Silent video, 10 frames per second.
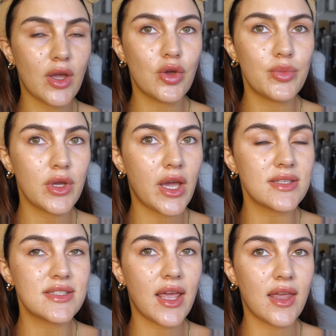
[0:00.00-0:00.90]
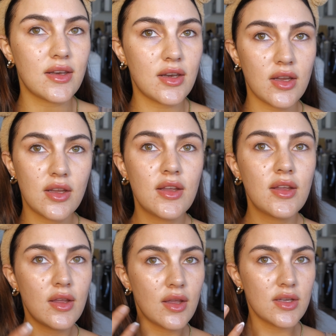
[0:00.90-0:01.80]
I hope you guys can
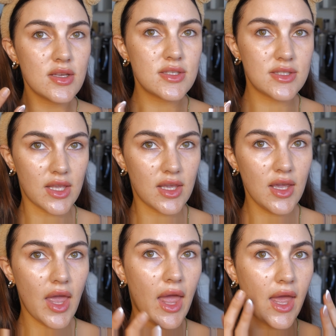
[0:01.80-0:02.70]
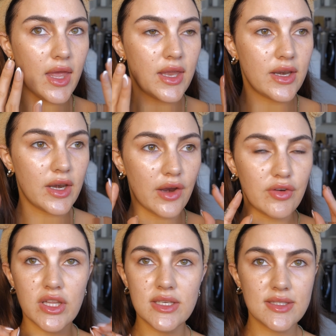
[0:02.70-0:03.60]
see and
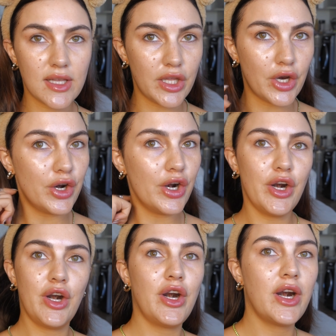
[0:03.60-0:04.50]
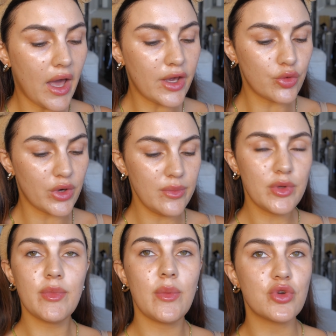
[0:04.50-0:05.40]
everything's clear. I already
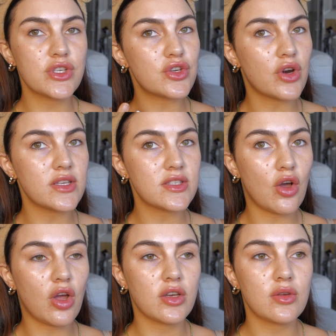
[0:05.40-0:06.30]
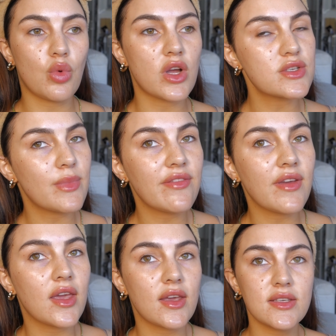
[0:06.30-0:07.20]
put my moisturizer on, washed my
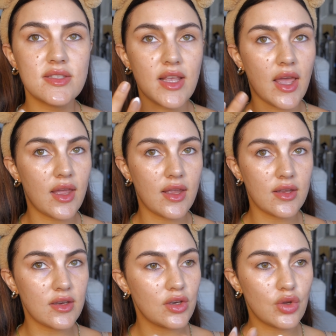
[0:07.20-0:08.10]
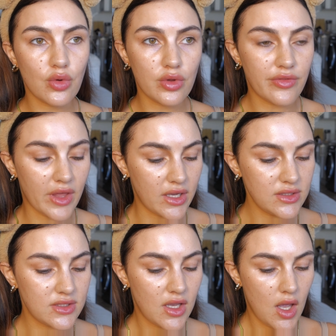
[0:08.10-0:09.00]
face and all of
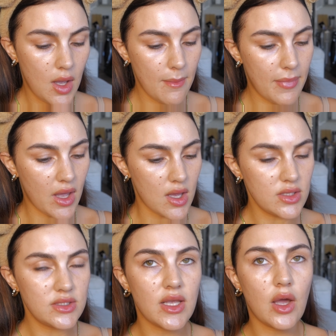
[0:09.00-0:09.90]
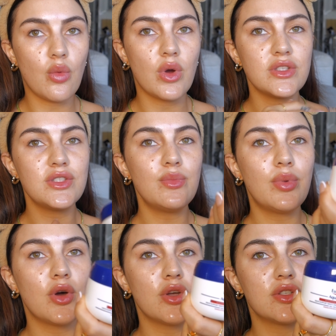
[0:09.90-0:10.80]
that, but I want to
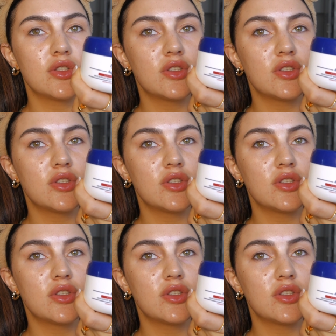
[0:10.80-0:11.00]
put